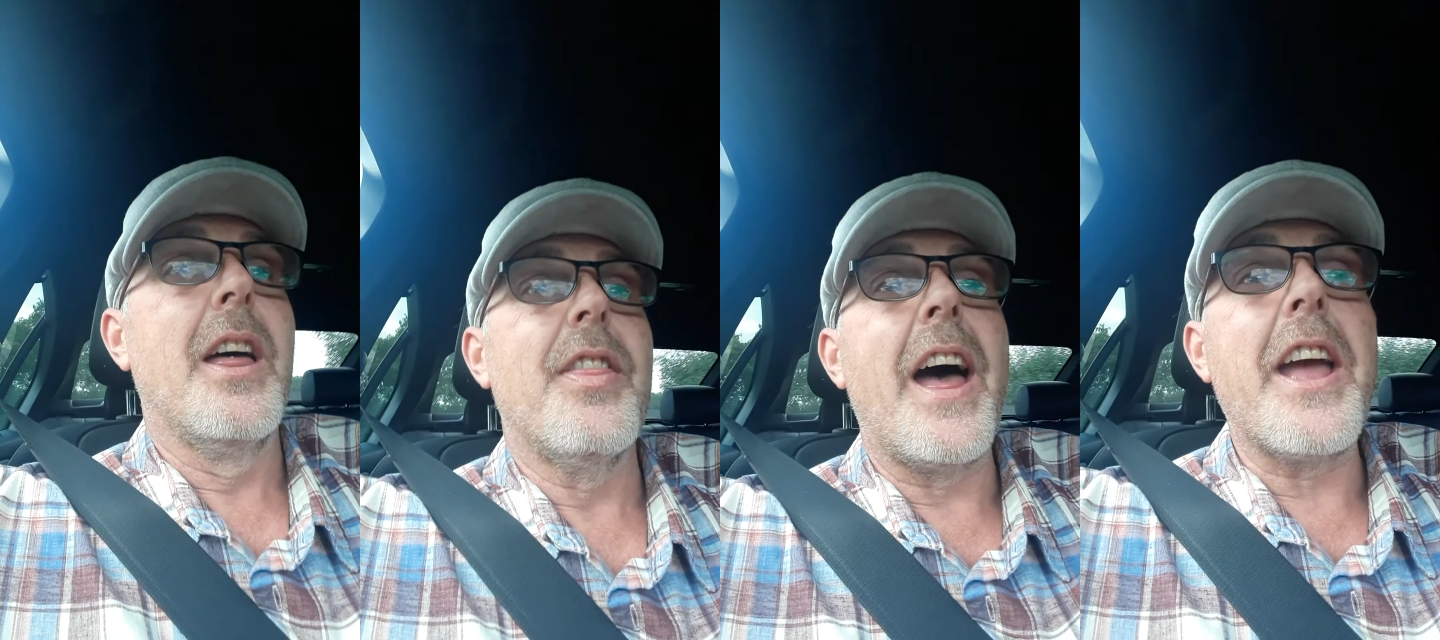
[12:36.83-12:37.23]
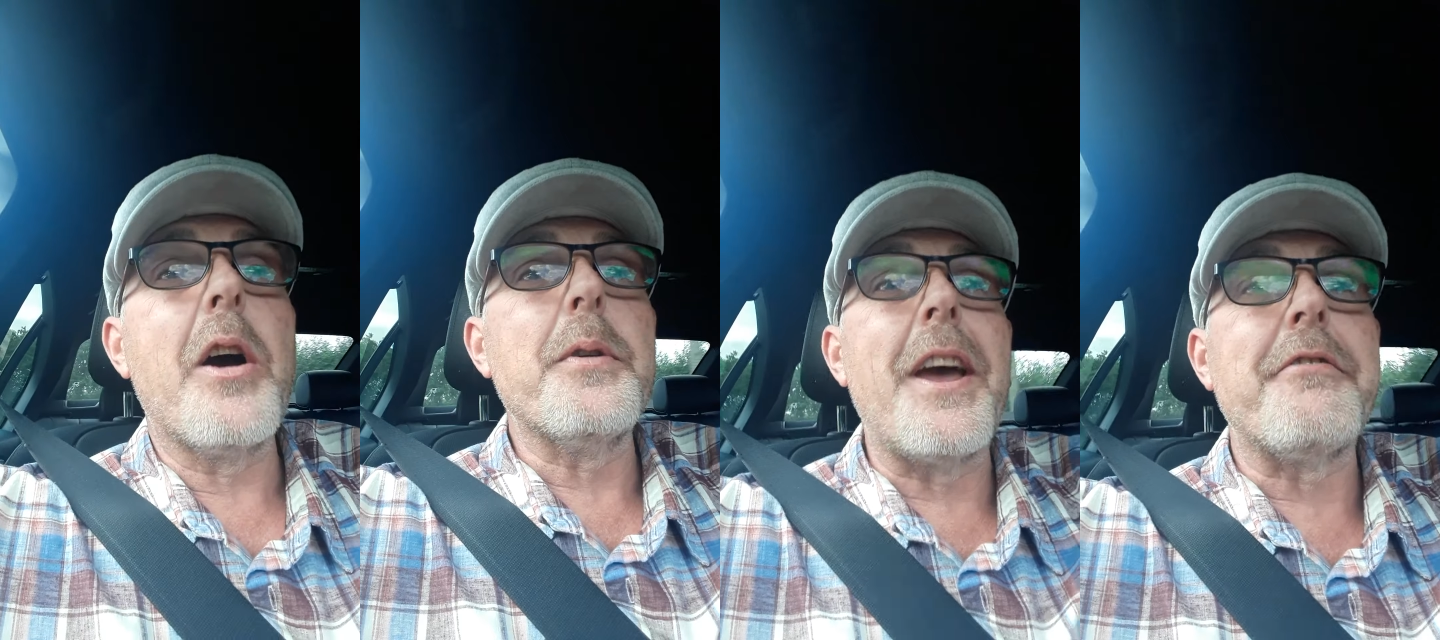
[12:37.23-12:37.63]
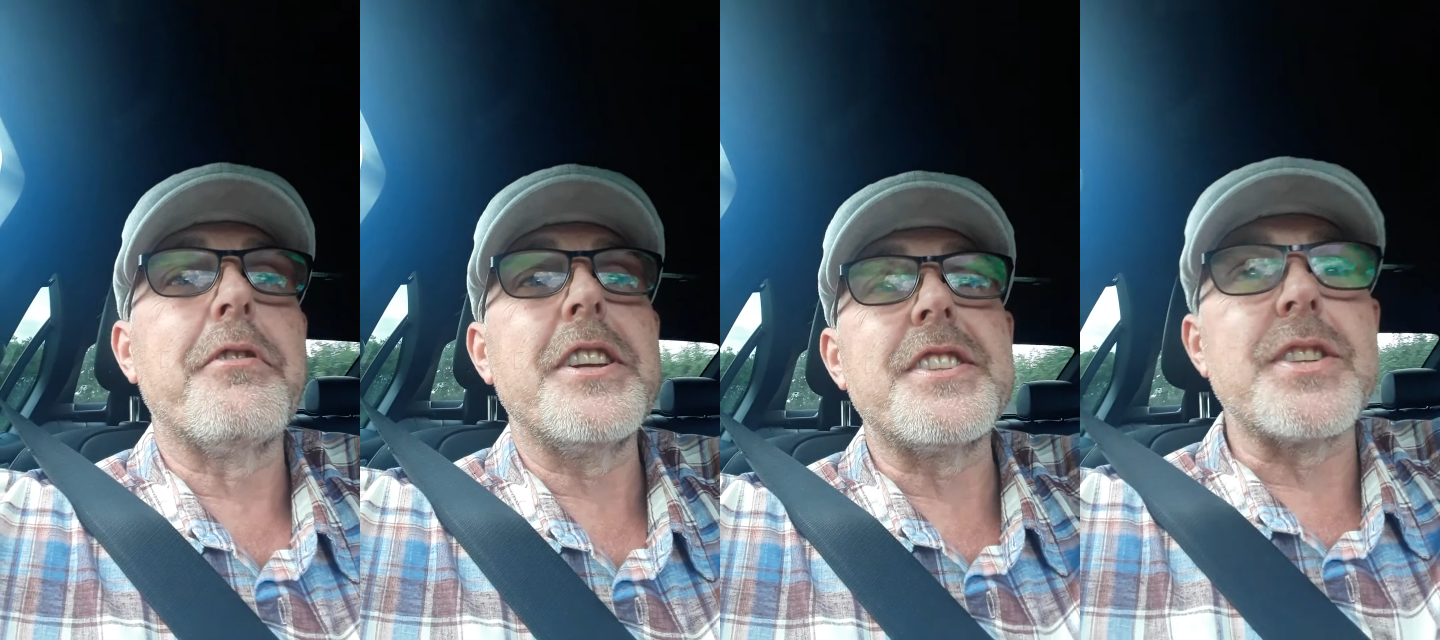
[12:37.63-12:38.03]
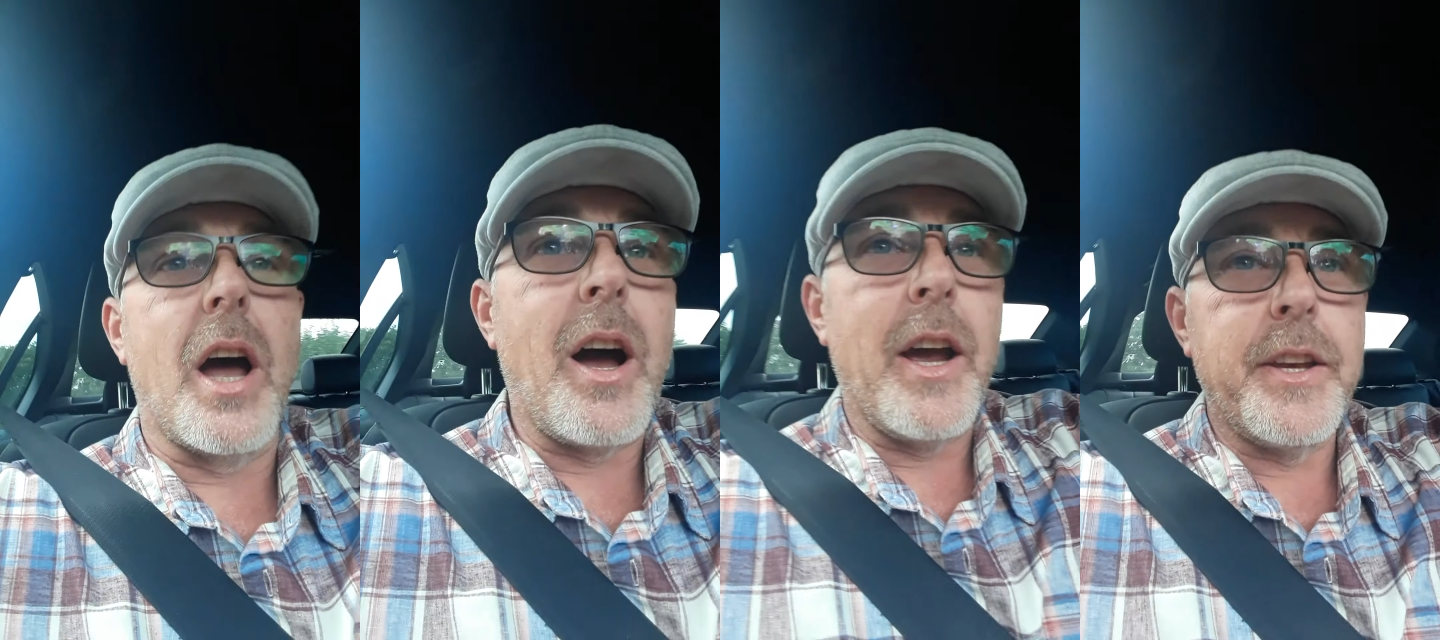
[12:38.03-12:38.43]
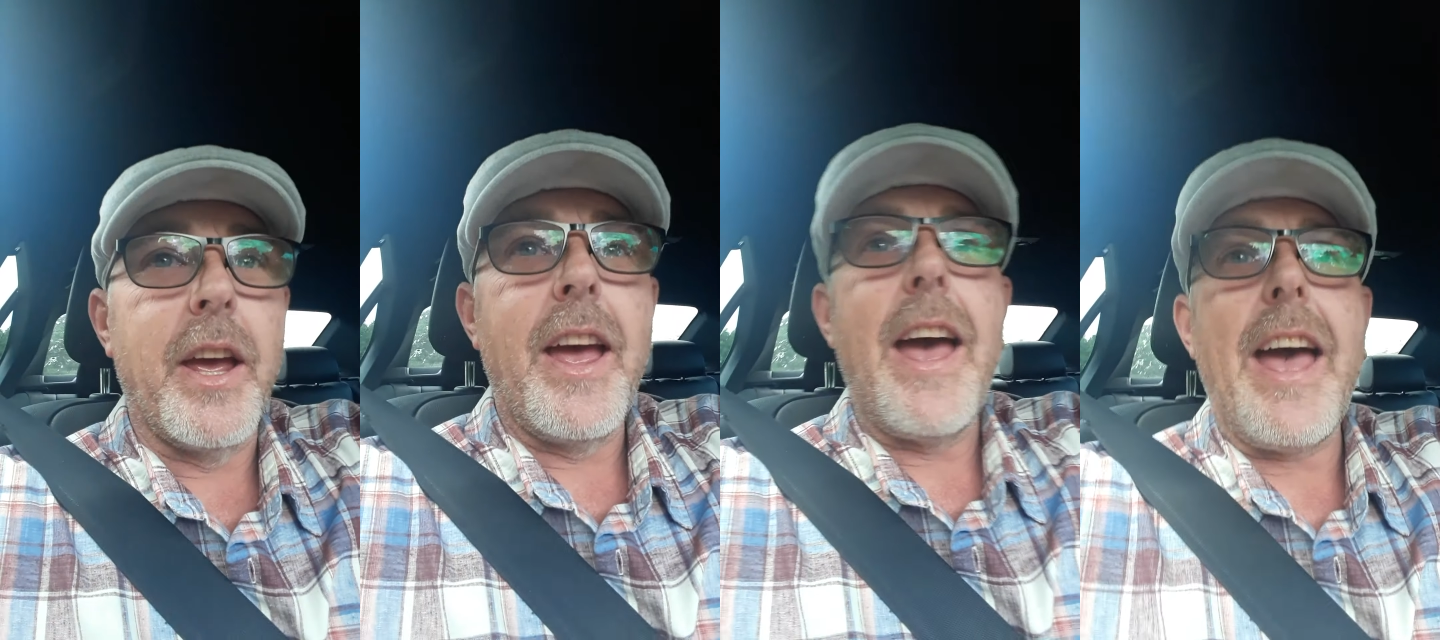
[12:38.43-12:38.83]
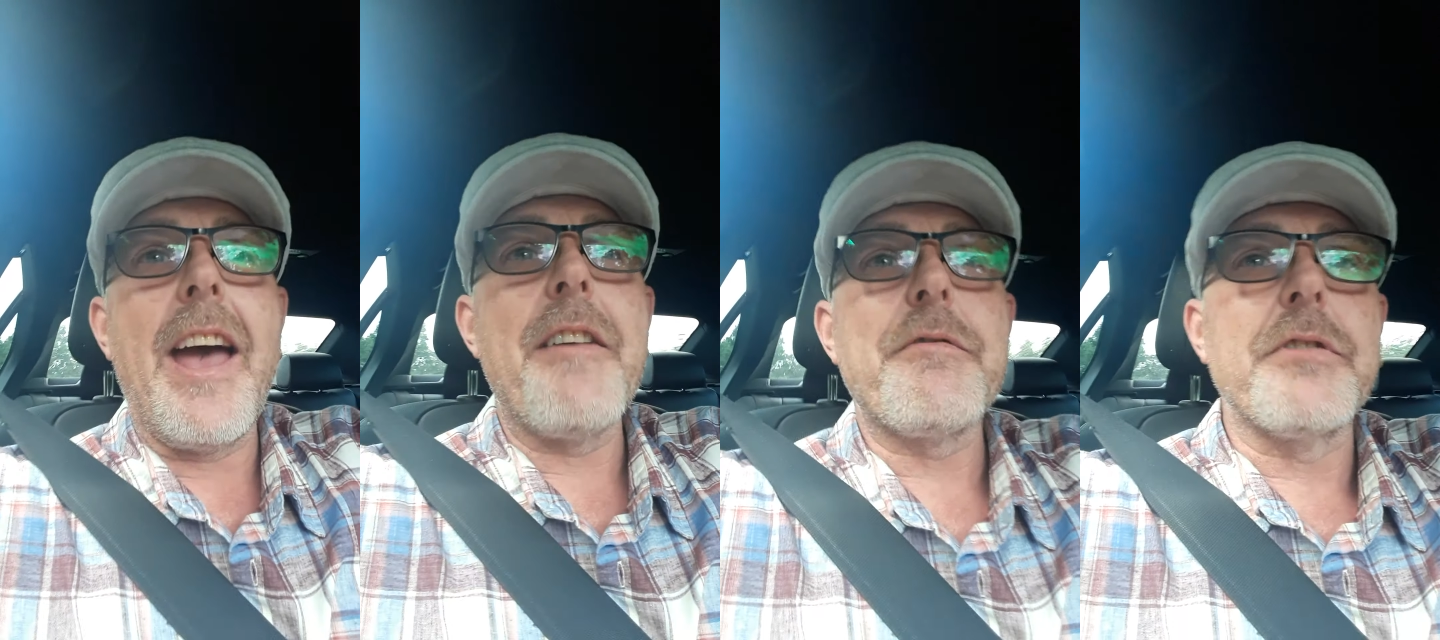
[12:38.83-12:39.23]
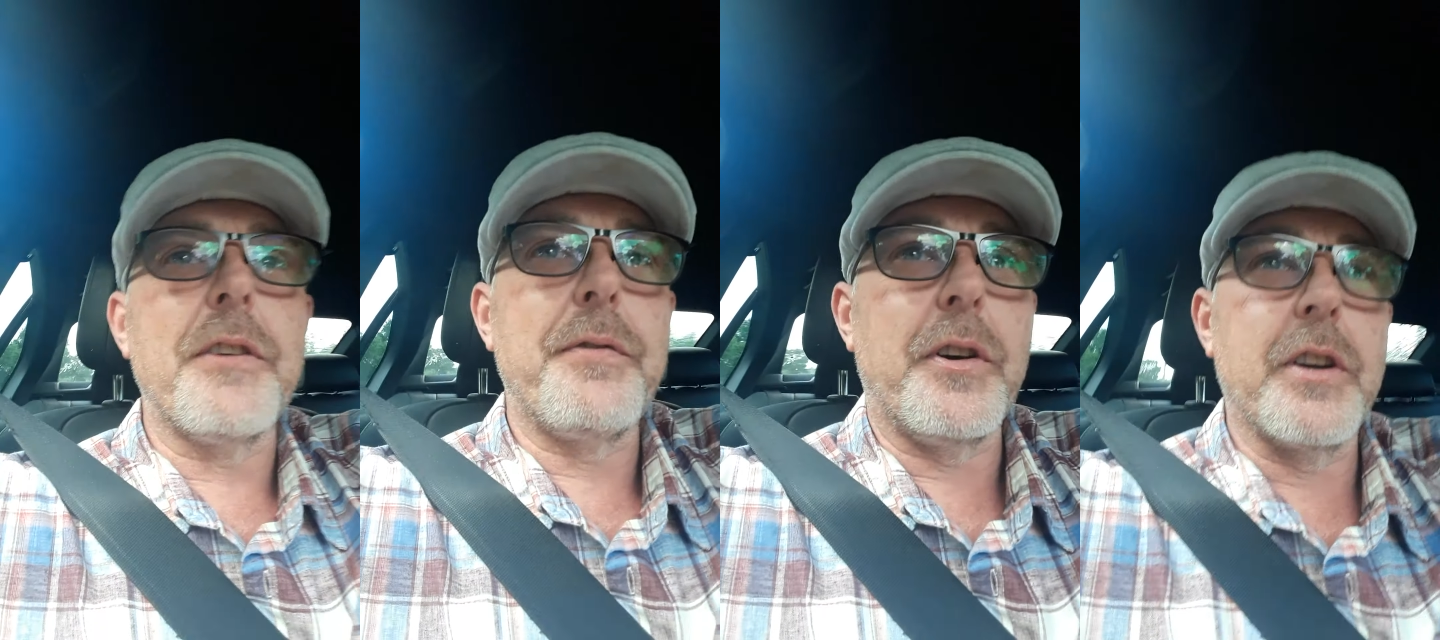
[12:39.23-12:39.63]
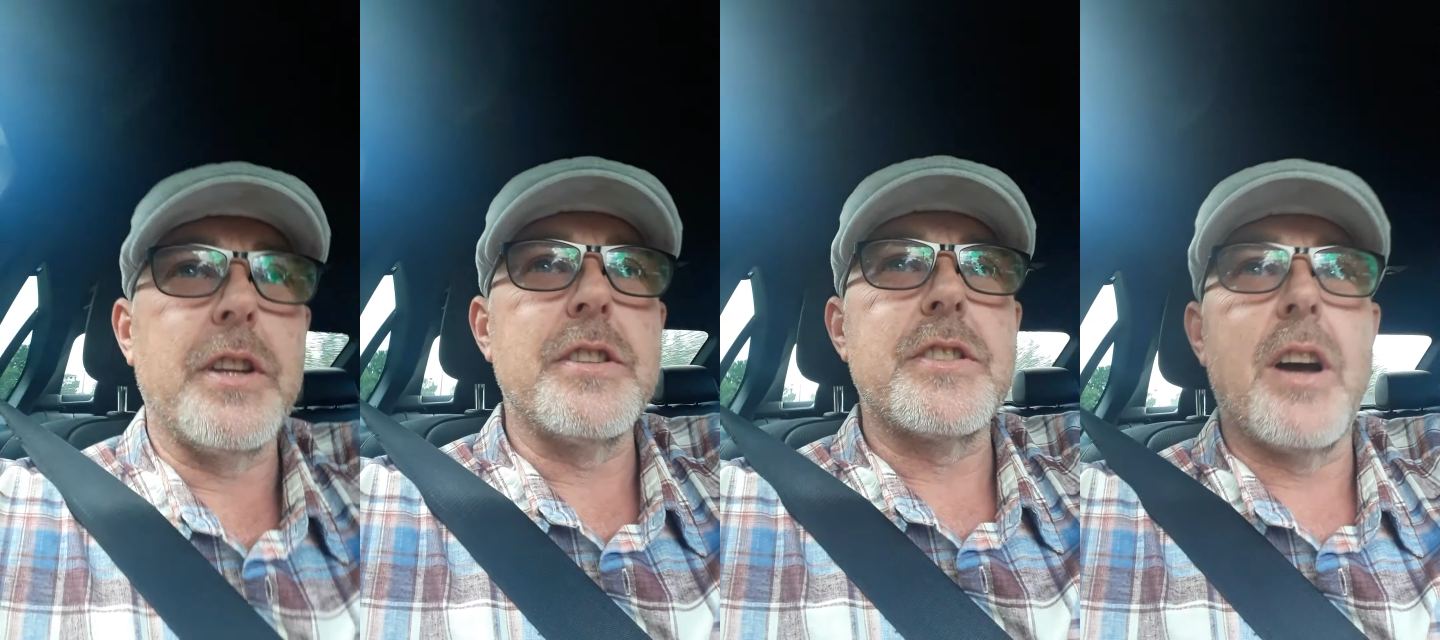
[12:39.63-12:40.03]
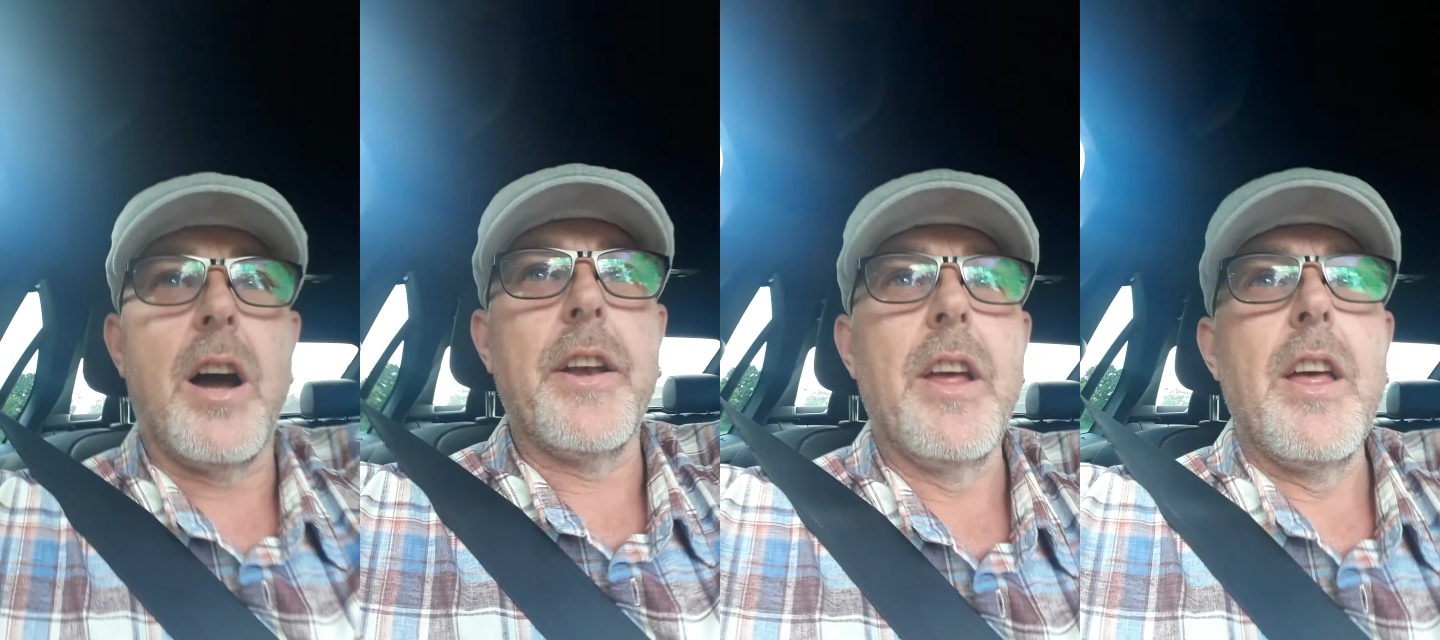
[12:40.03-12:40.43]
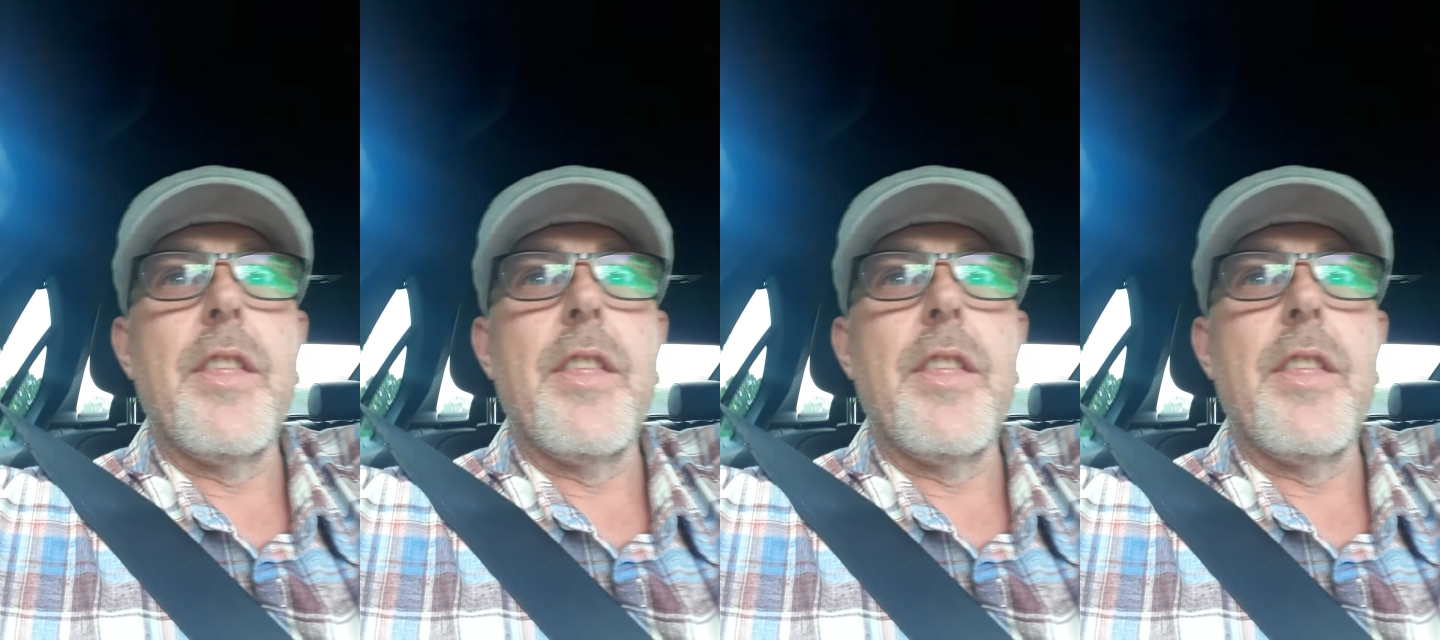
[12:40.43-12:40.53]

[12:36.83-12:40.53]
They own every side every fucking side.